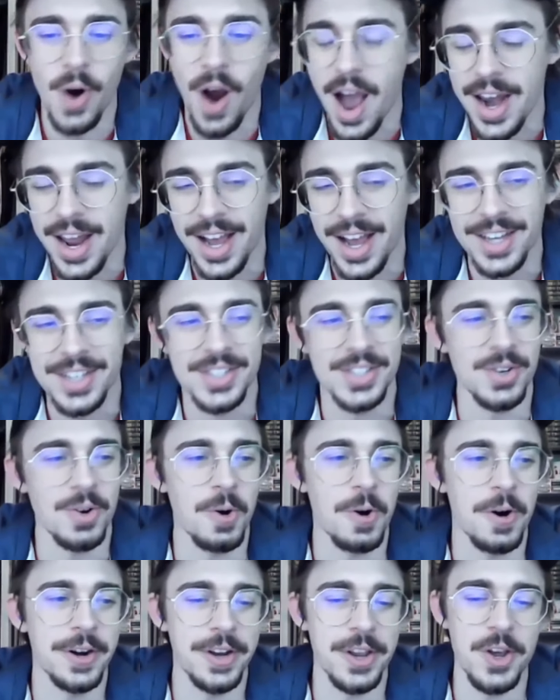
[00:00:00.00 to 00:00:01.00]
products
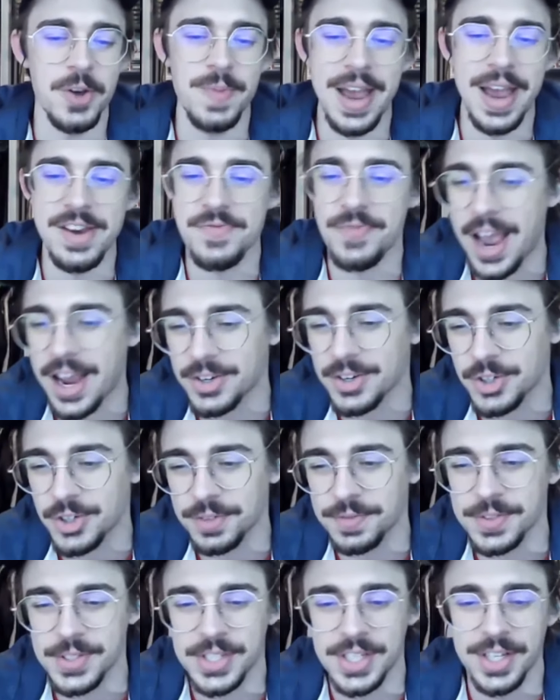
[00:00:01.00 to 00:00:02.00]
or new
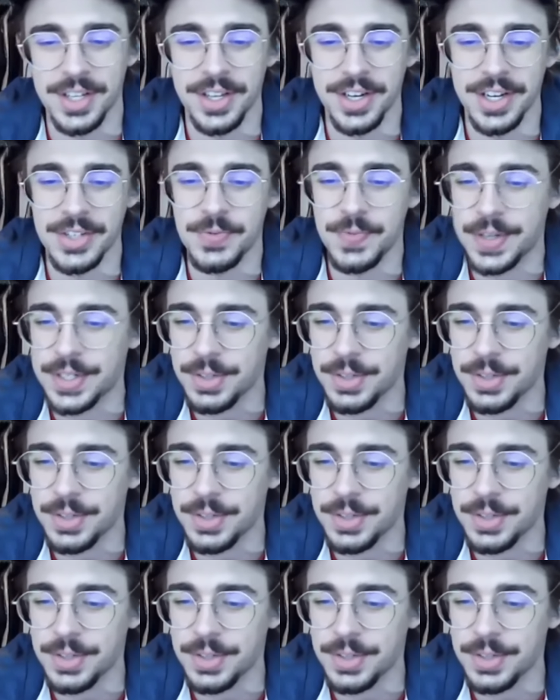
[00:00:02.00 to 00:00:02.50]
manufacturing facilities.